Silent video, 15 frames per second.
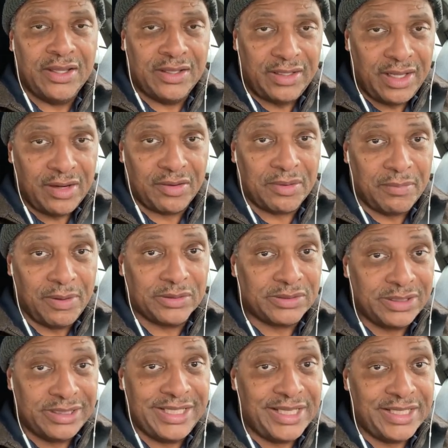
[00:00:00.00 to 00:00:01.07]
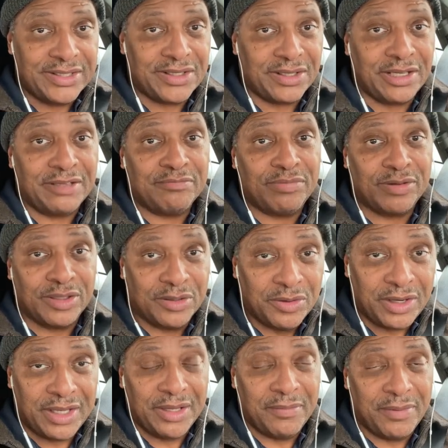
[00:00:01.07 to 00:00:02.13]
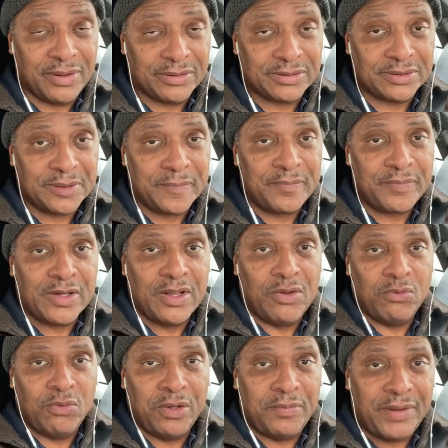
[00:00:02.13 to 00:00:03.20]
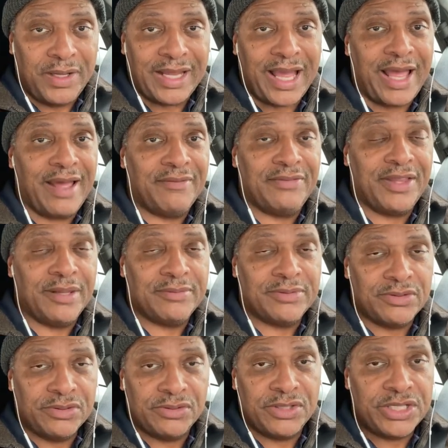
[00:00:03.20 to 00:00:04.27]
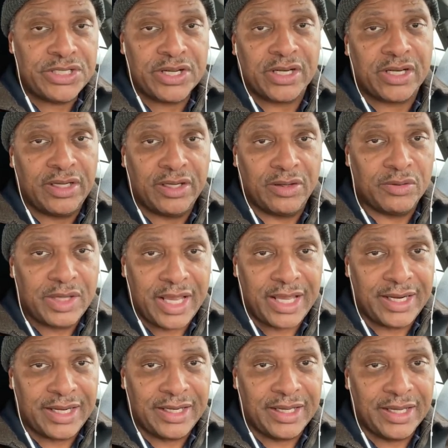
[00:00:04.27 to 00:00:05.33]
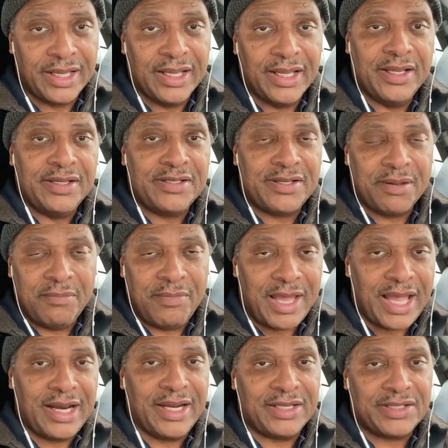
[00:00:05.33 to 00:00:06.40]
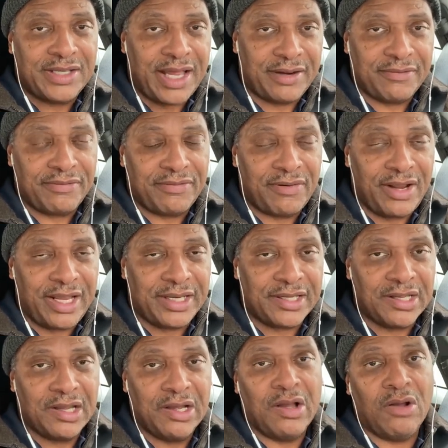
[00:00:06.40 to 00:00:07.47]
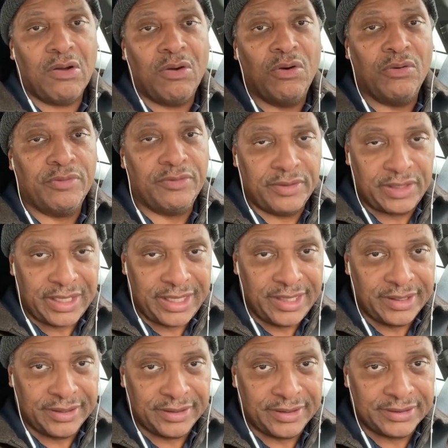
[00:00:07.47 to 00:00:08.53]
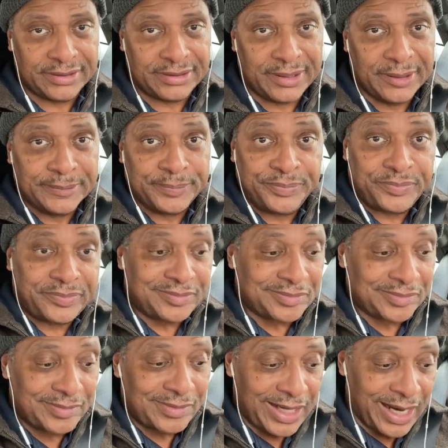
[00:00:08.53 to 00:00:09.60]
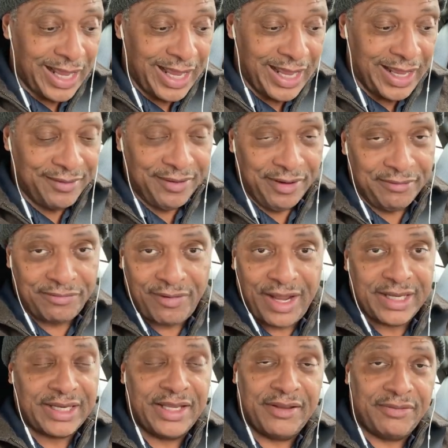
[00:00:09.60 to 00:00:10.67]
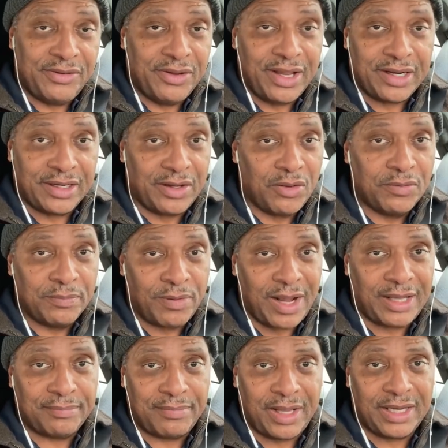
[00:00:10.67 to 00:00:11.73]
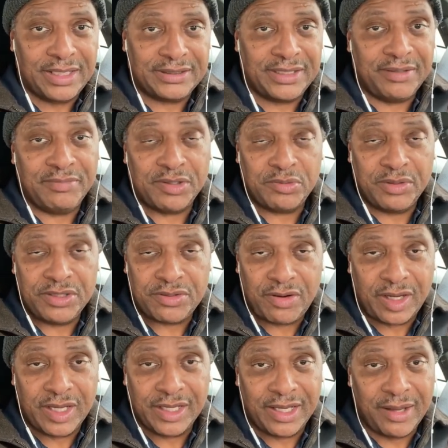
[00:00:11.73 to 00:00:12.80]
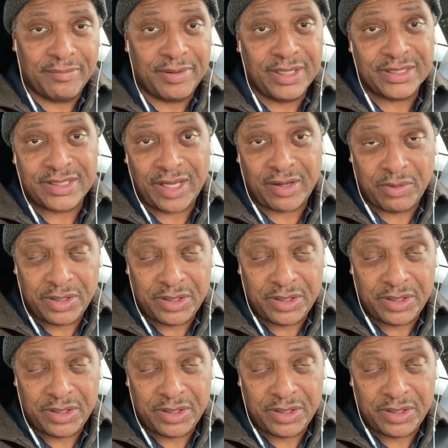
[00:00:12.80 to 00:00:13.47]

you know, the most diesel and polluting the most, would be to have them strategically located to manage that freight over the hills. And frankly, if you had a loan policy between trucking companies like we